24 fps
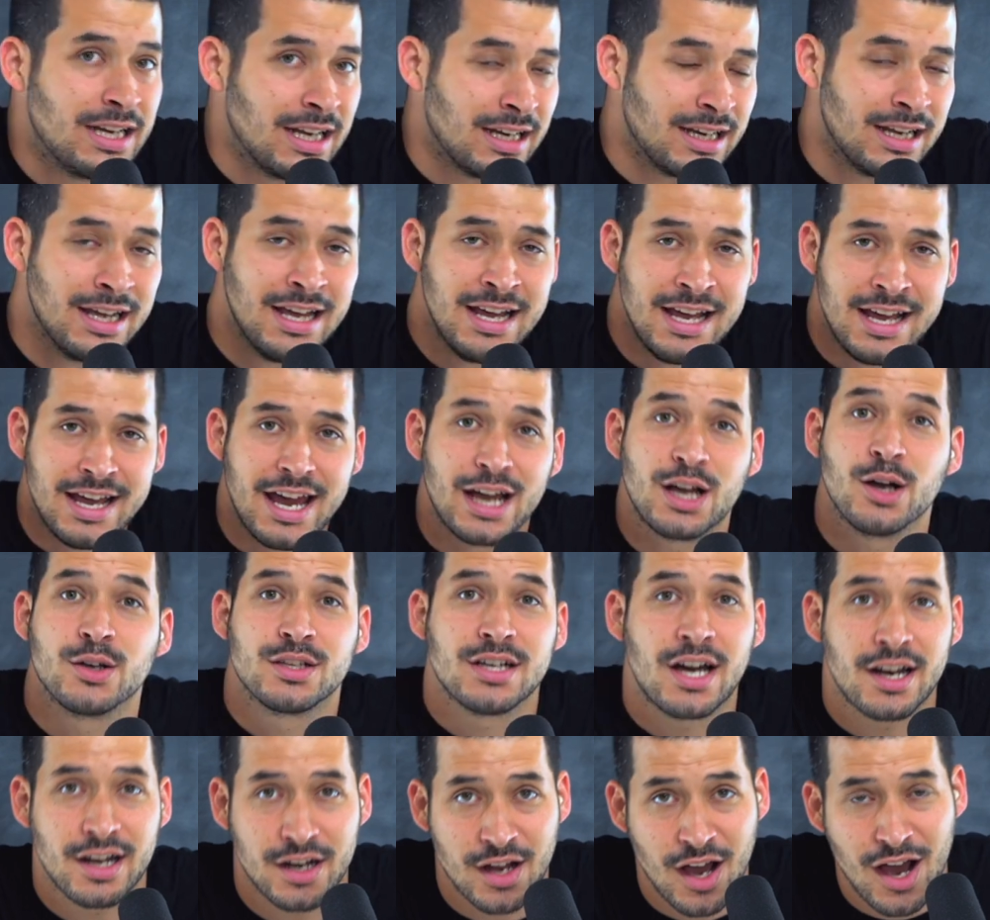And it goes
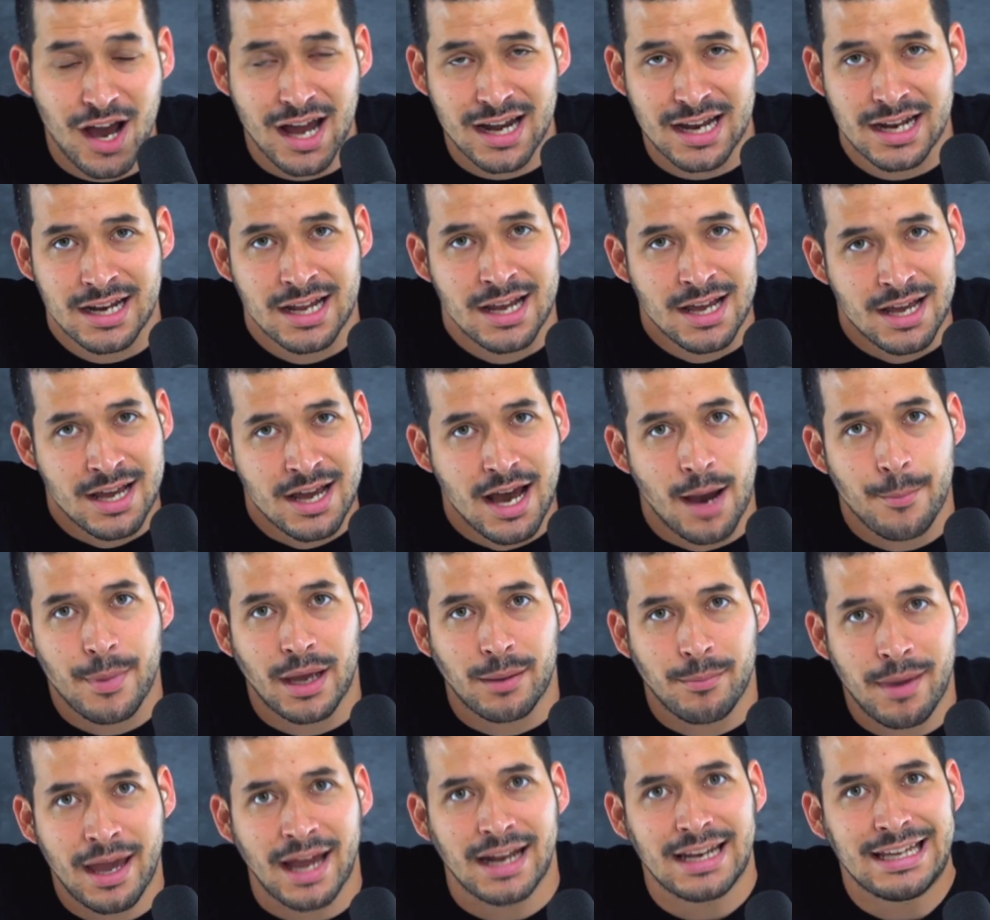on and on. And I'm like,
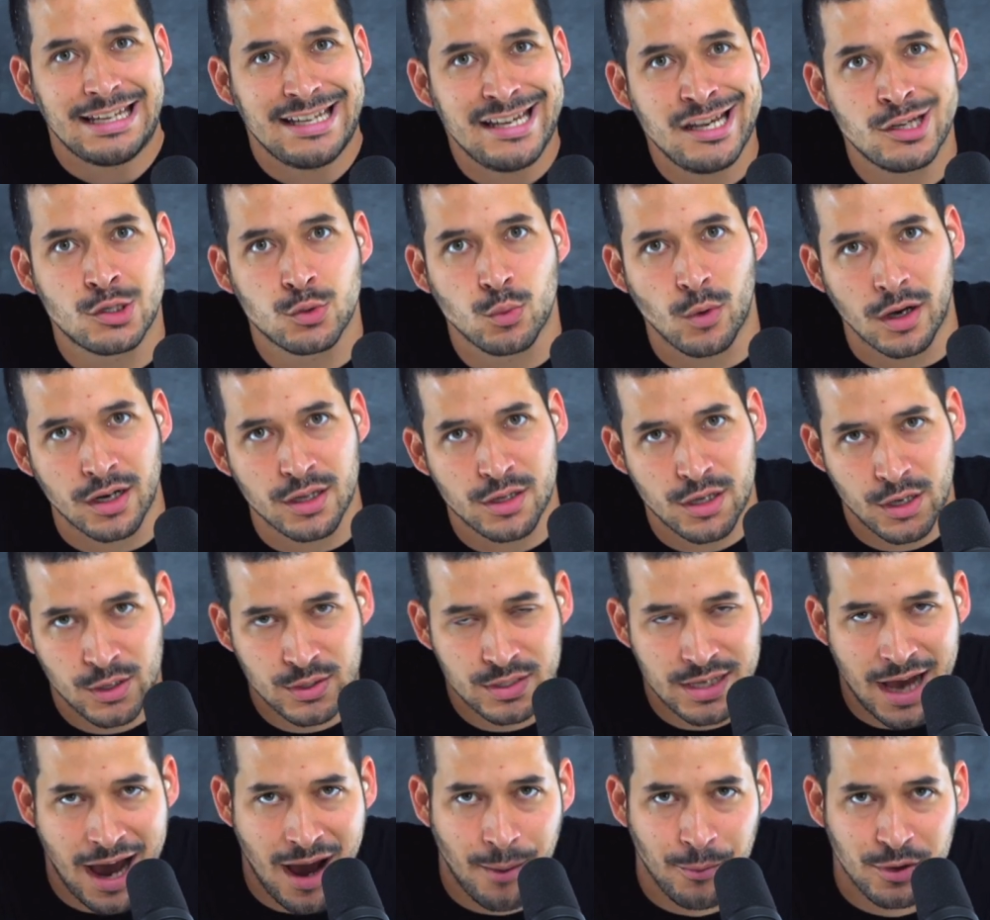man, each one of
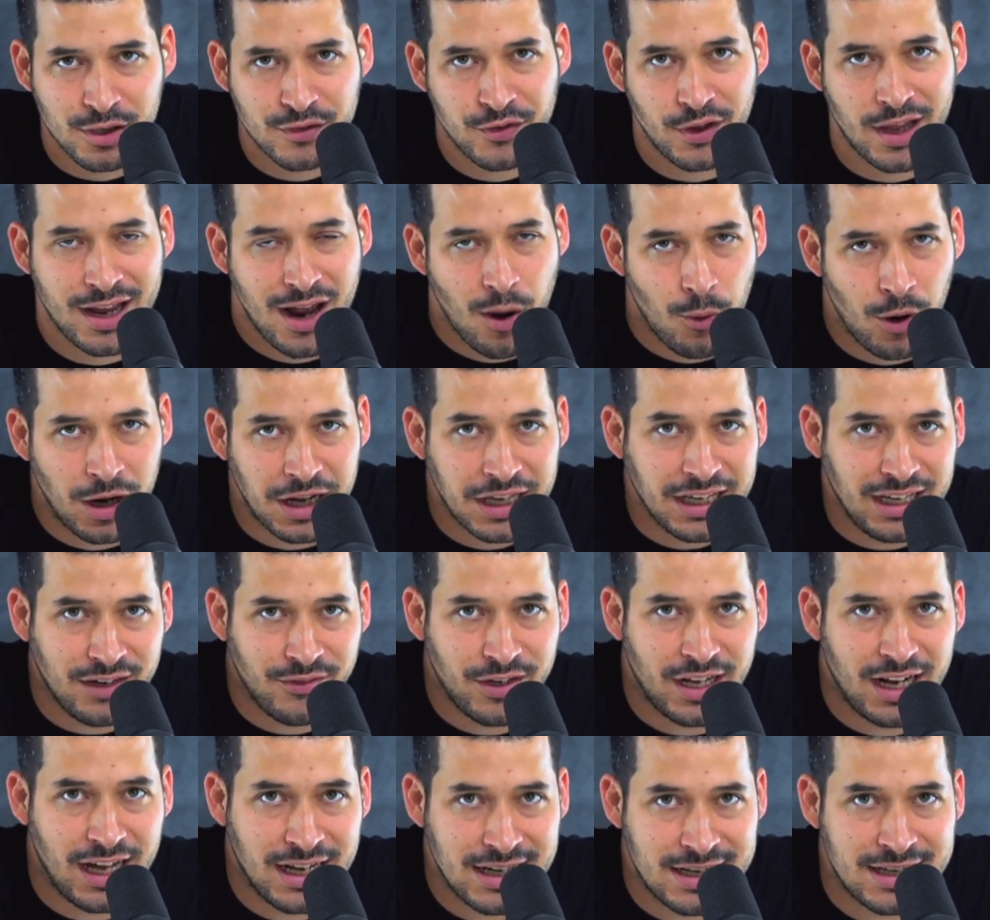those, I almost feel like I want to give
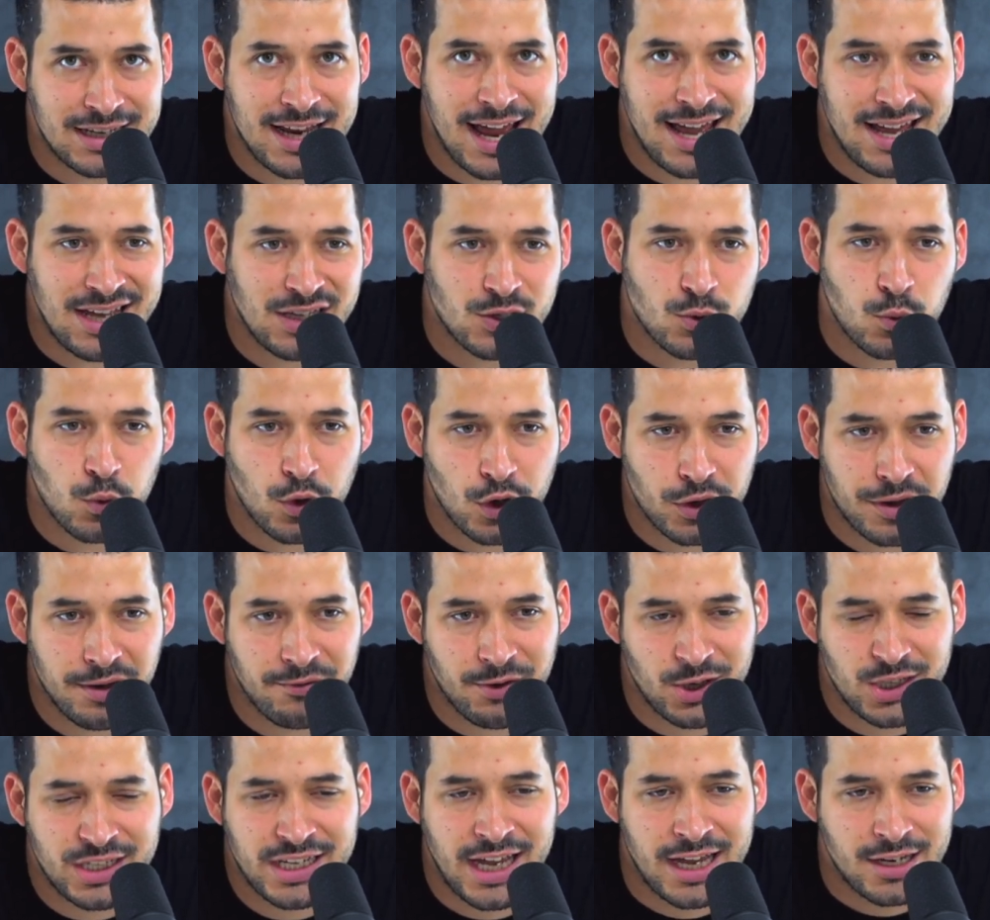it a day's worth of
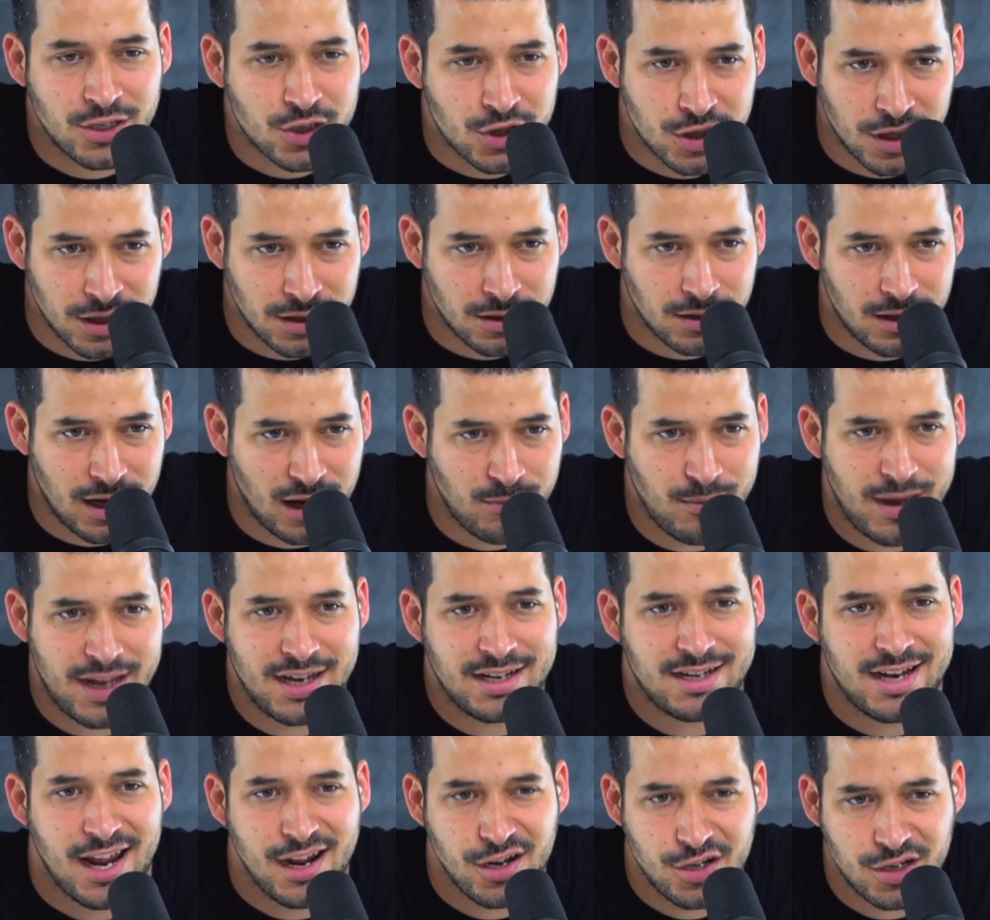attention and
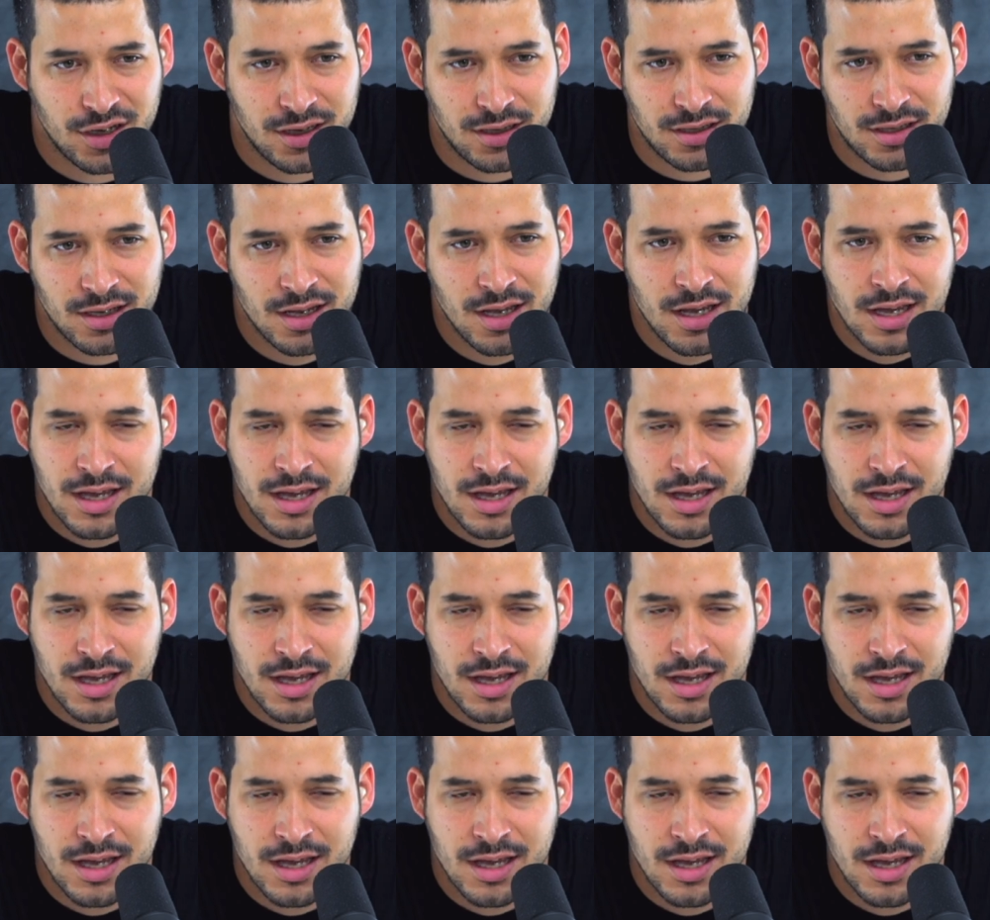meditation. Mm.